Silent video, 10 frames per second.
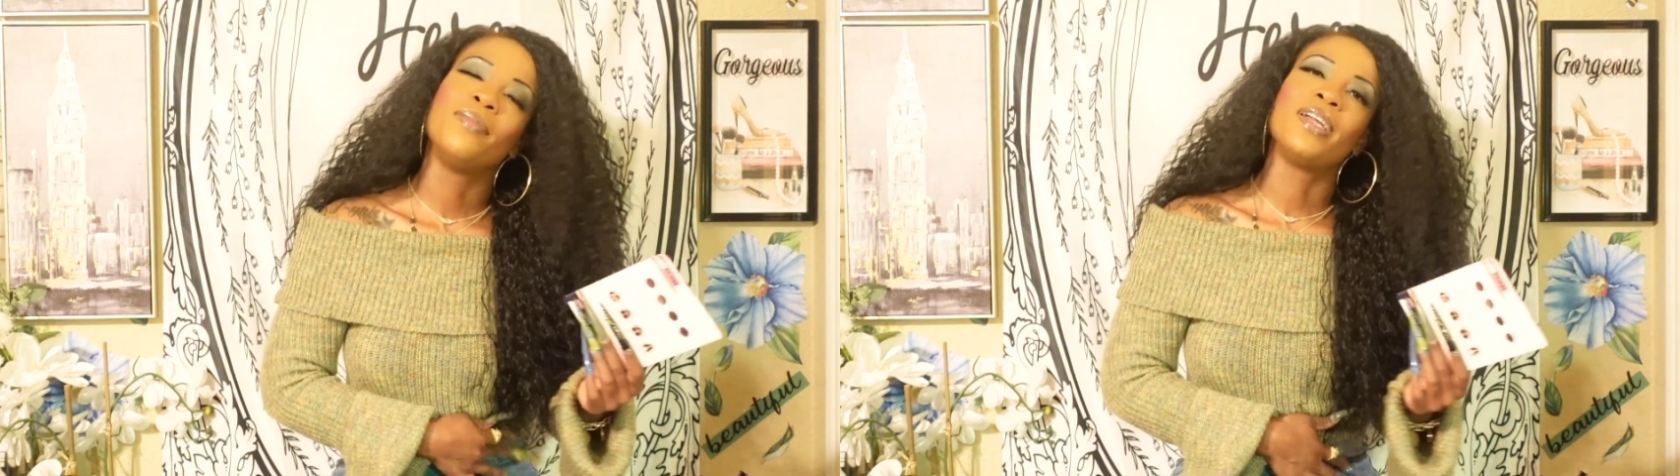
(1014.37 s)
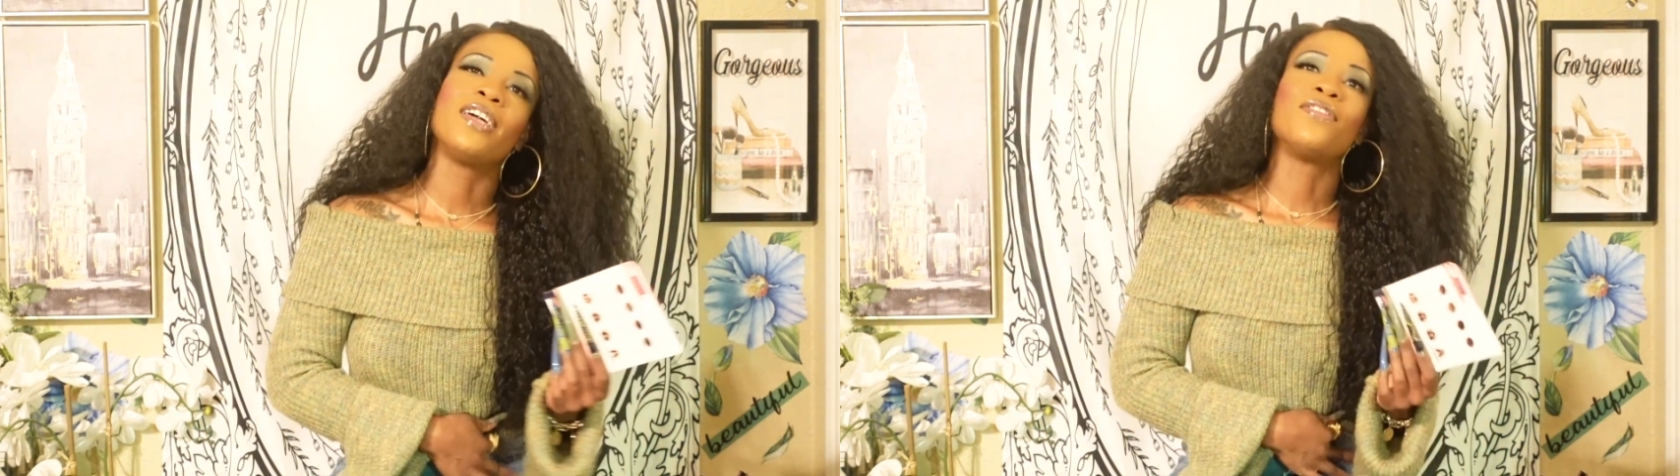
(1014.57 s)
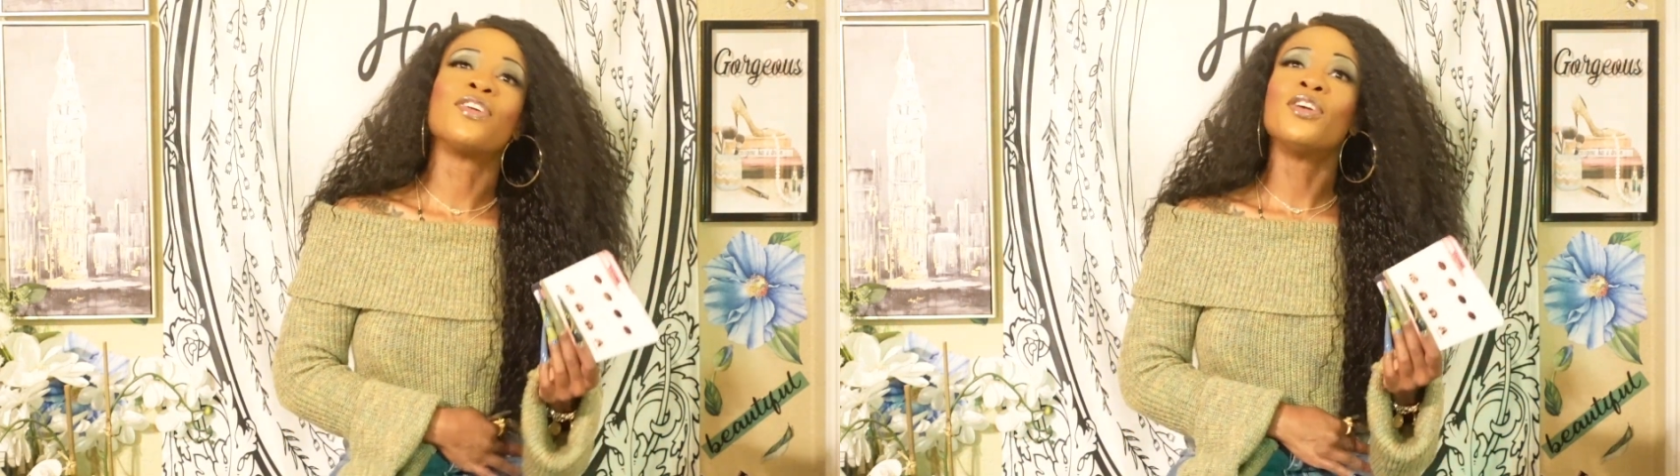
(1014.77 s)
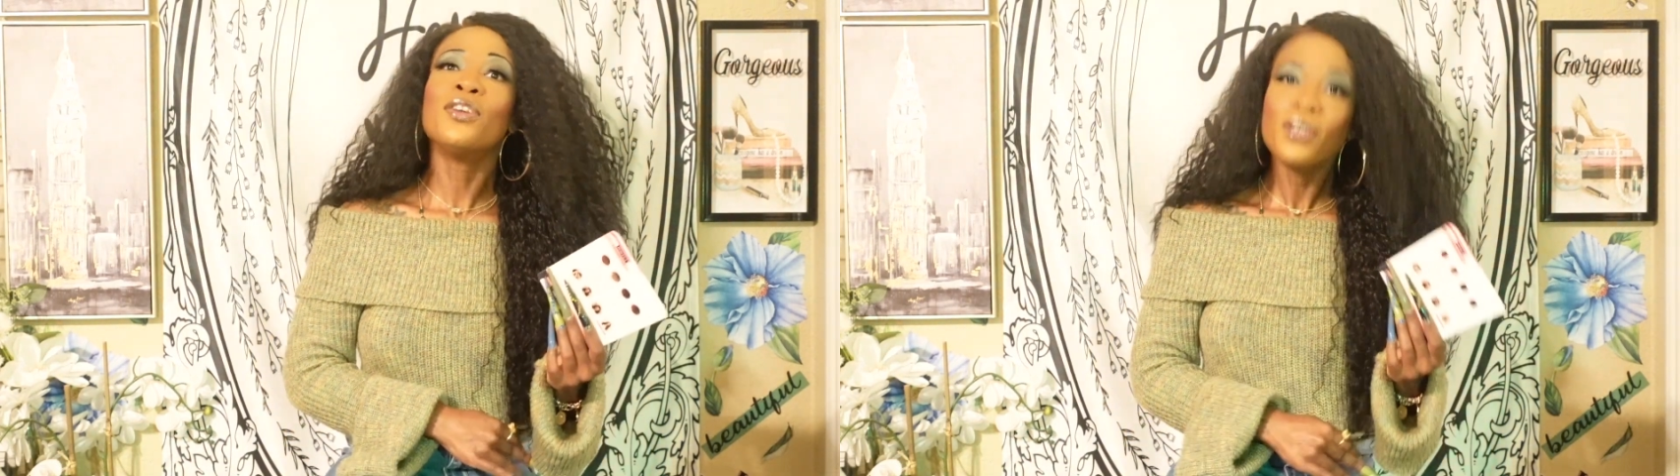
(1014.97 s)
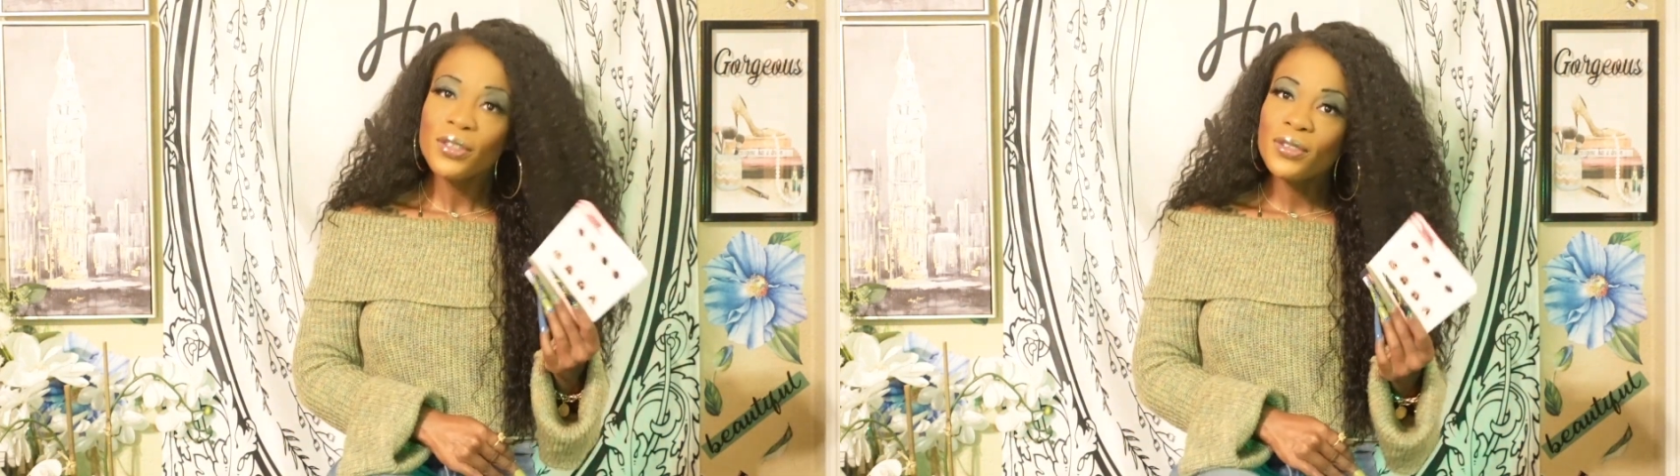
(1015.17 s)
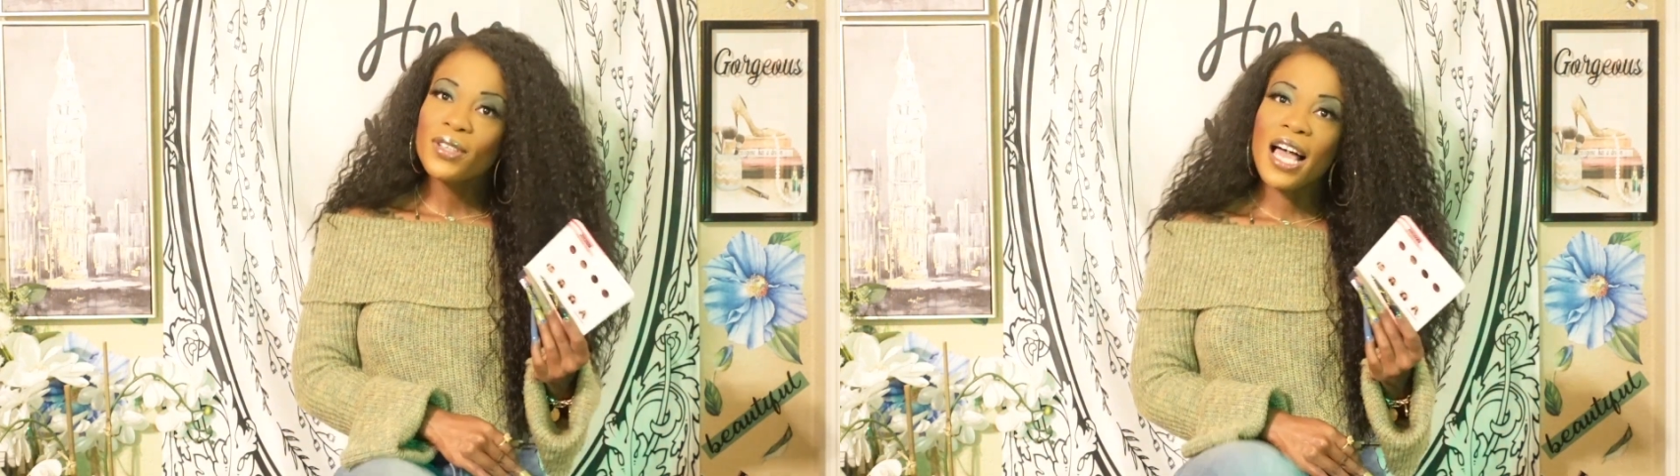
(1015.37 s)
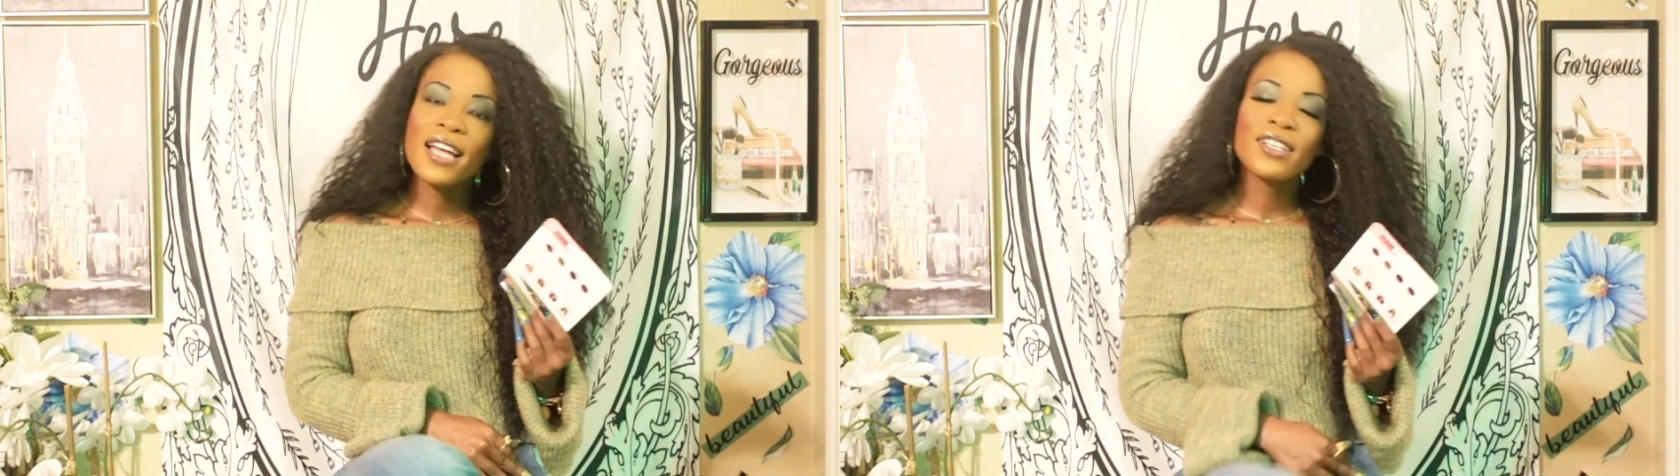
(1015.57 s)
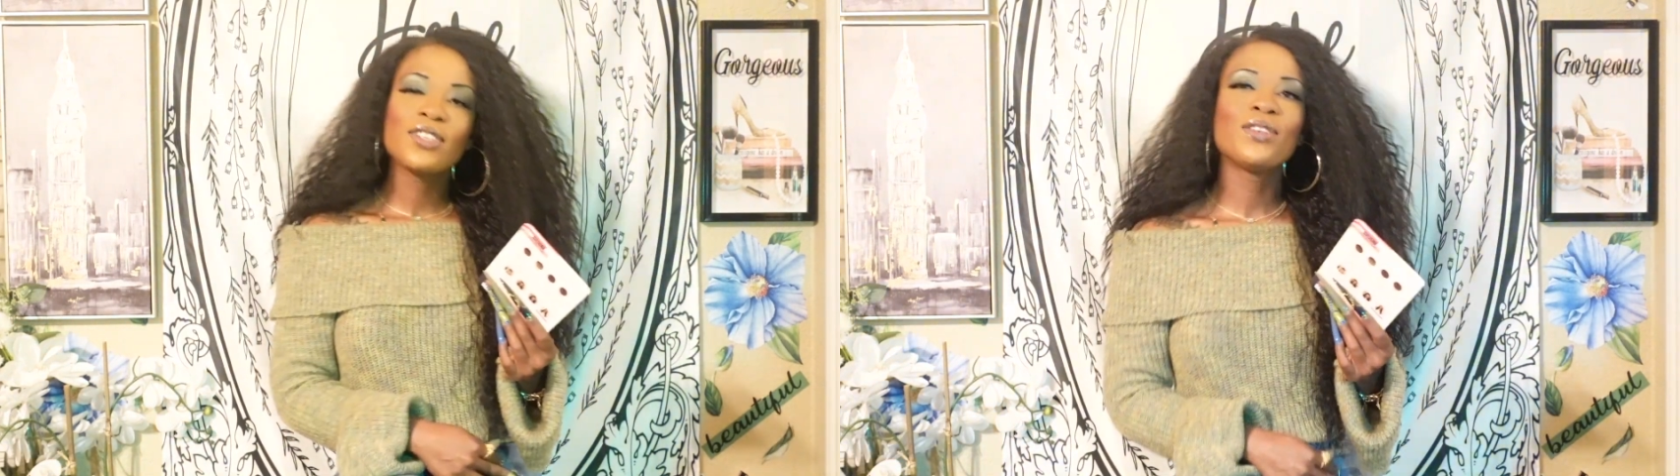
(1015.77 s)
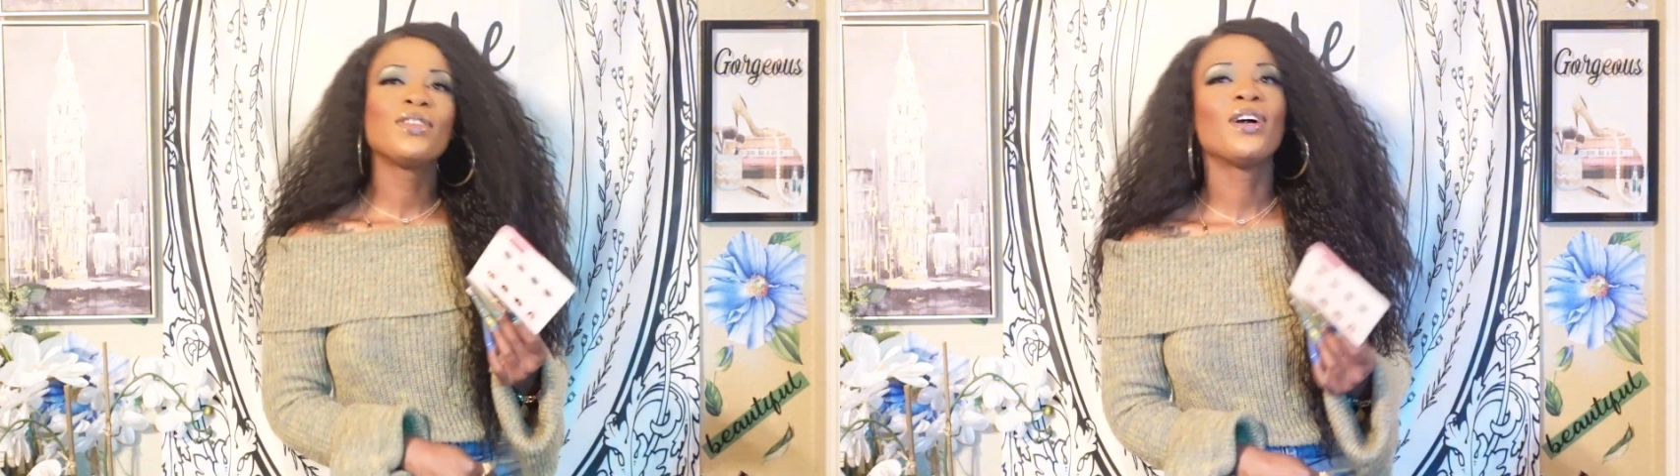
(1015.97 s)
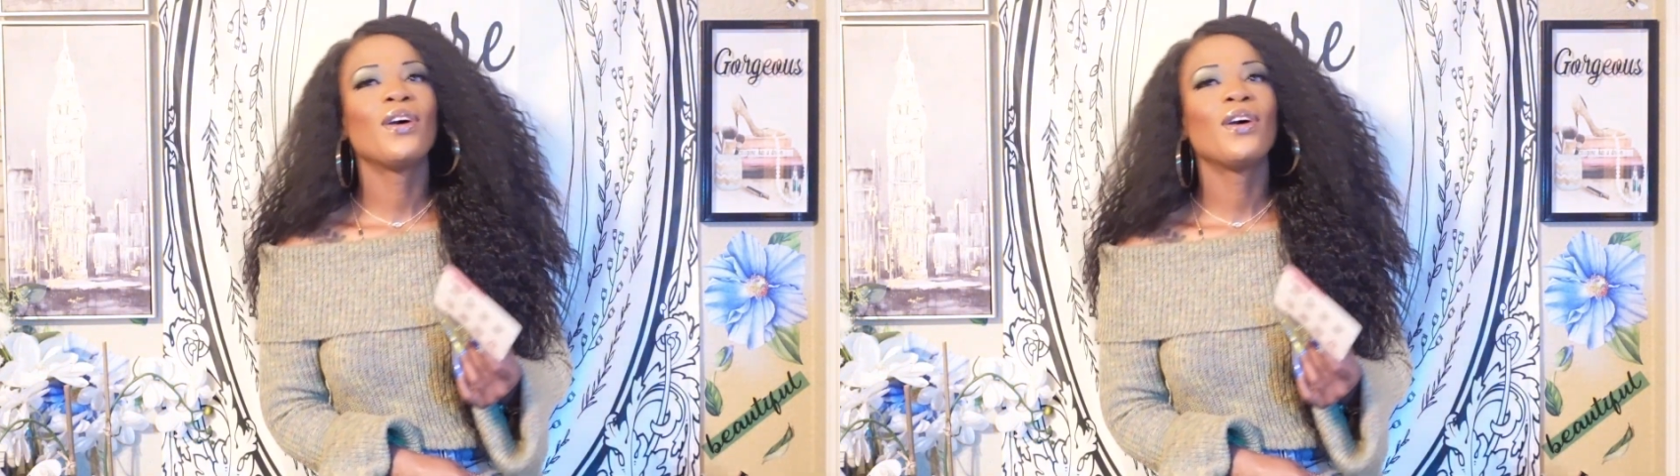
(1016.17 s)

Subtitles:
But if you like to do your